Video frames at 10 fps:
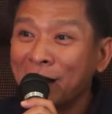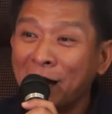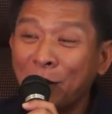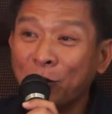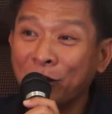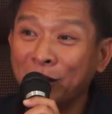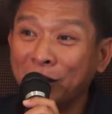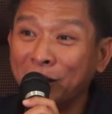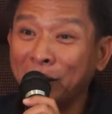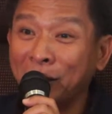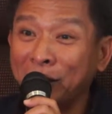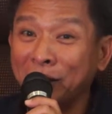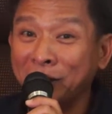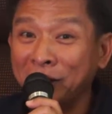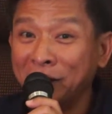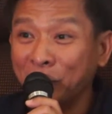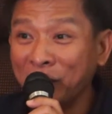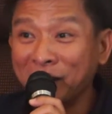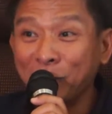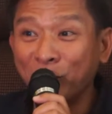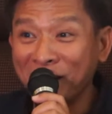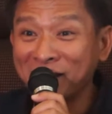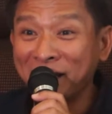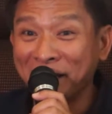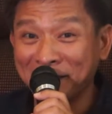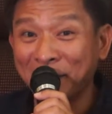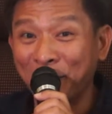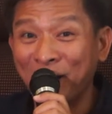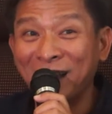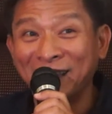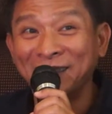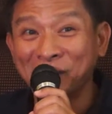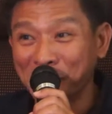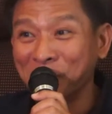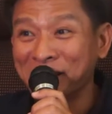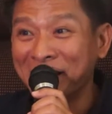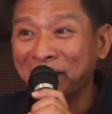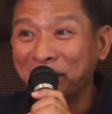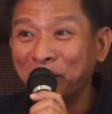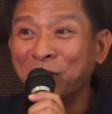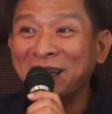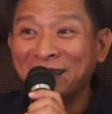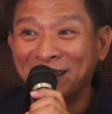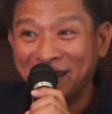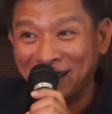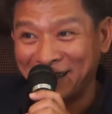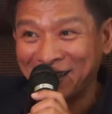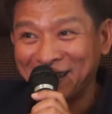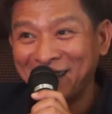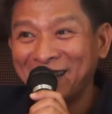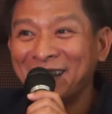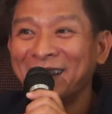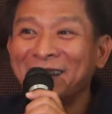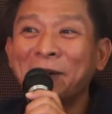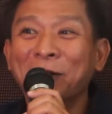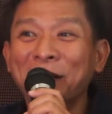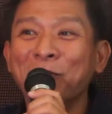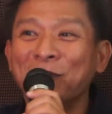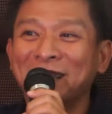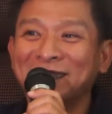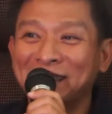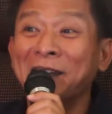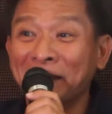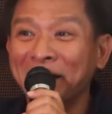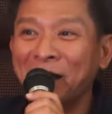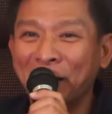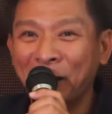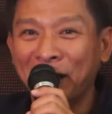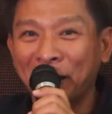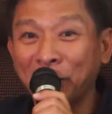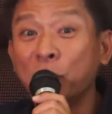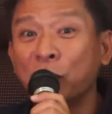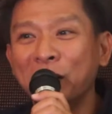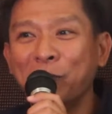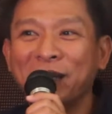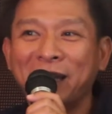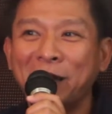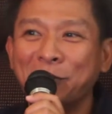Our twin tip racing is the one chosen to be in the Olympics, in the Youth Olympic Games.